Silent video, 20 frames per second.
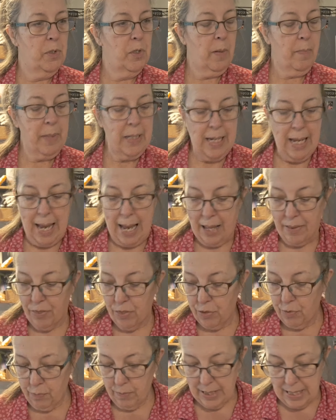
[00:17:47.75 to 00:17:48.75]
So I'm going to add
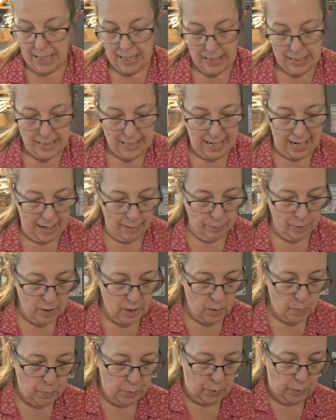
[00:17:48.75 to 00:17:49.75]
three
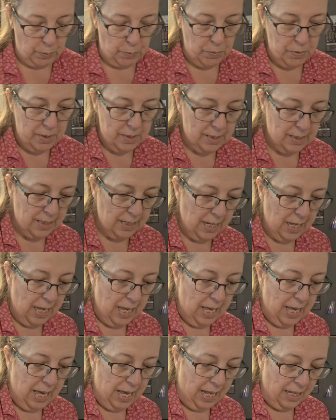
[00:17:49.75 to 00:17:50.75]
tablespoons,
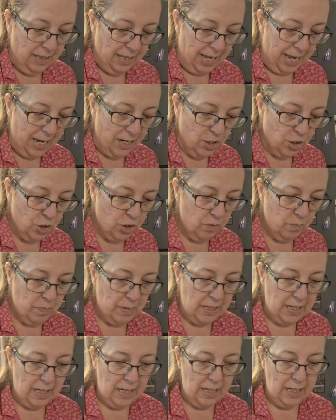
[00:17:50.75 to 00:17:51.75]
and that should
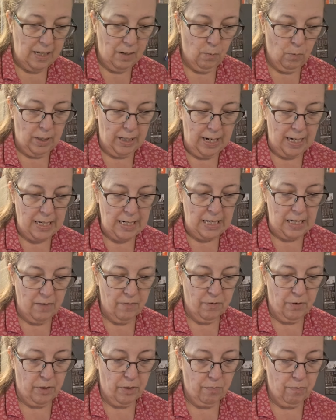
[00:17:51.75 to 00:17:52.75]
be what I need
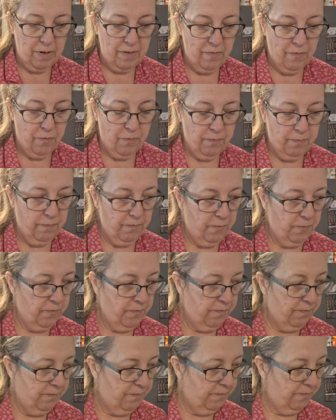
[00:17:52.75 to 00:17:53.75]
for
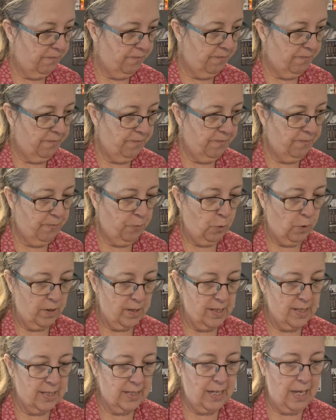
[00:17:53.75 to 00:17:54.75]

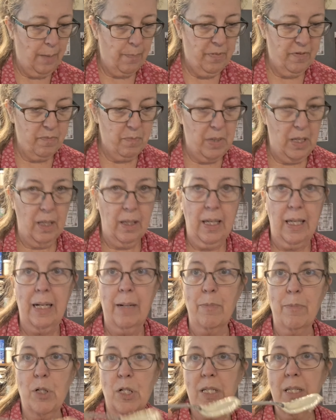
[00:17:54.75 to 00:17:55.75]
three-fourths cup of milk. And
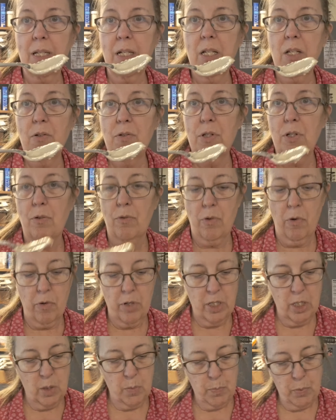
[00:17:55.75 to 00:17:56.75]
I'm just going to use a grody
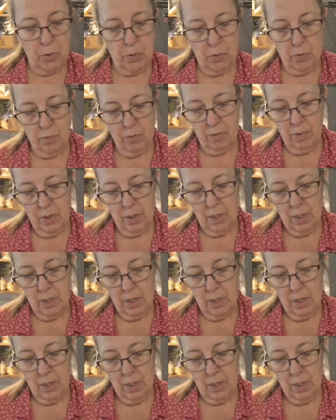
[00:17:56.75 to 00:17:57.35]
spoon.